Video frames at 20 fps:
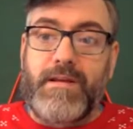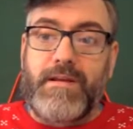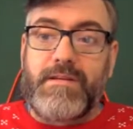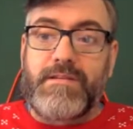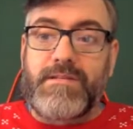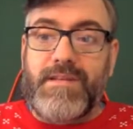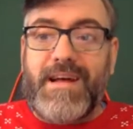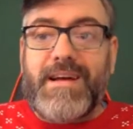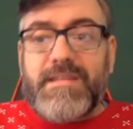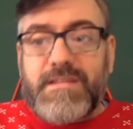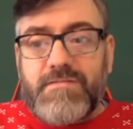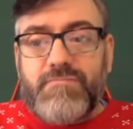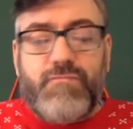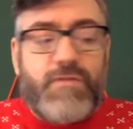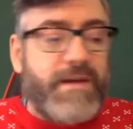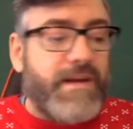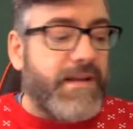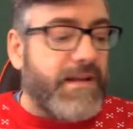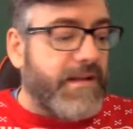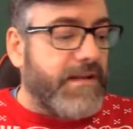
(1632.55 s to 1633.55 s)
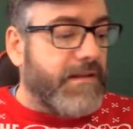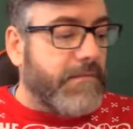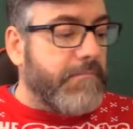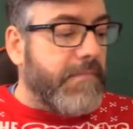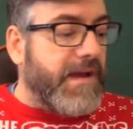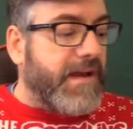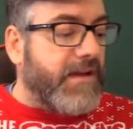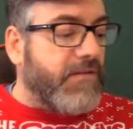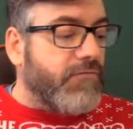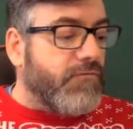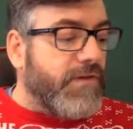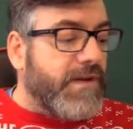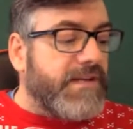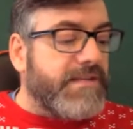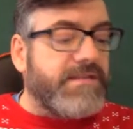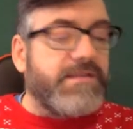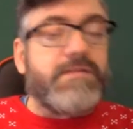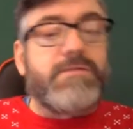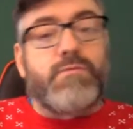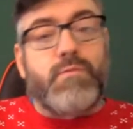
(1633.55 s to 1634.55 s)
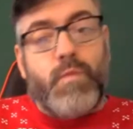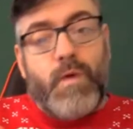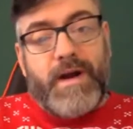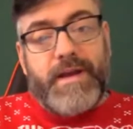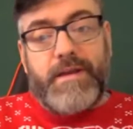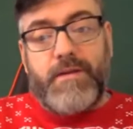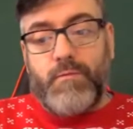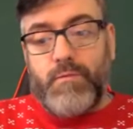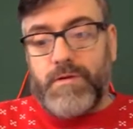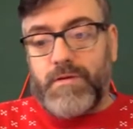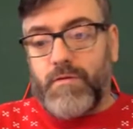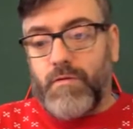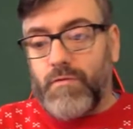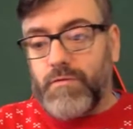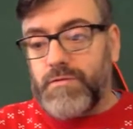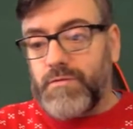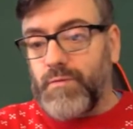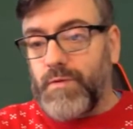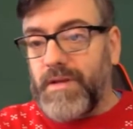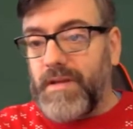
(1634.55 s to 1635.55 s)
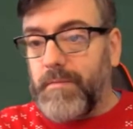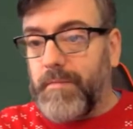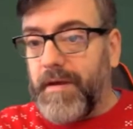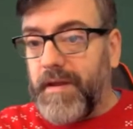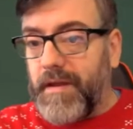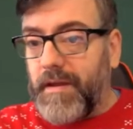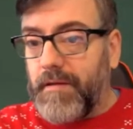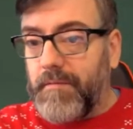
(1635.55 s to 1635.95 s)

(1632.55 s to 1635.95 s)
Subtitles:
So that's really the main reasons why you would go to eBay.